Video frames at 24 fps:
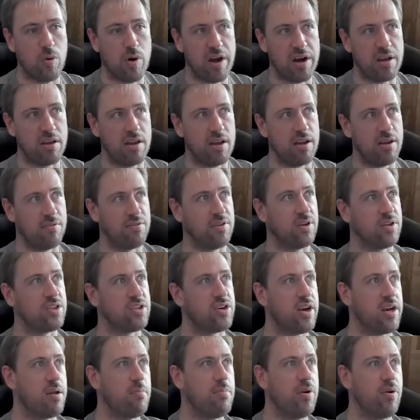one if you're
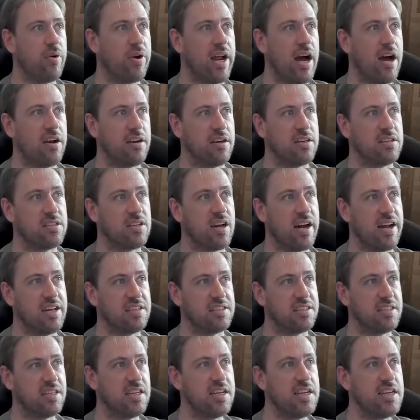trying to build out an entire
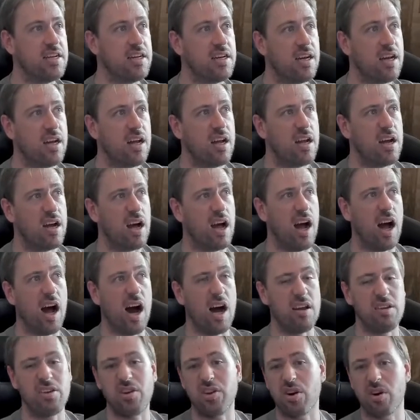city.
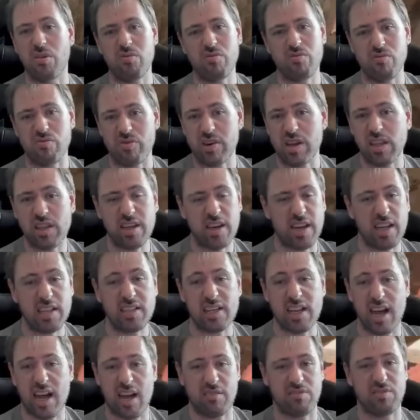You don't really need
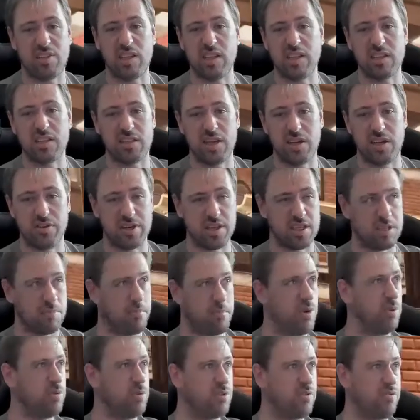to have the interiors
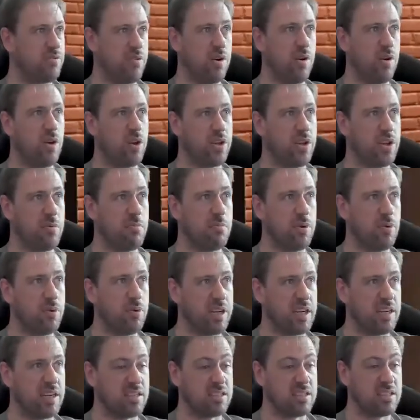built for all of your
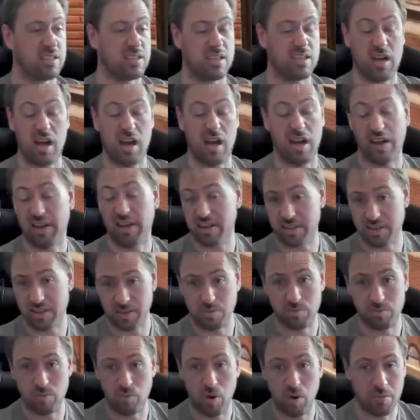buildings unless
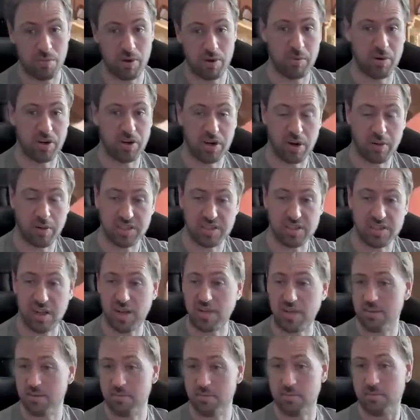you want people to go
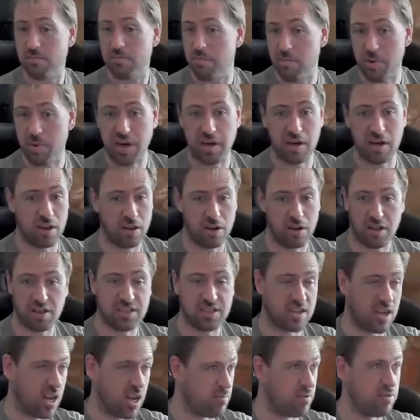inside them. But a lot of the
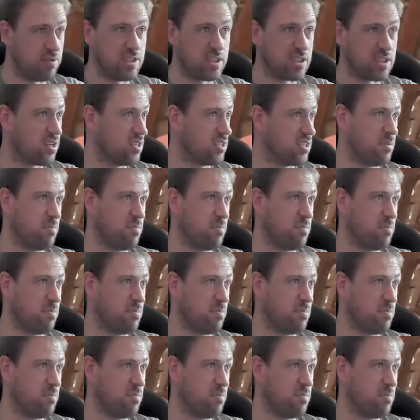time you've just got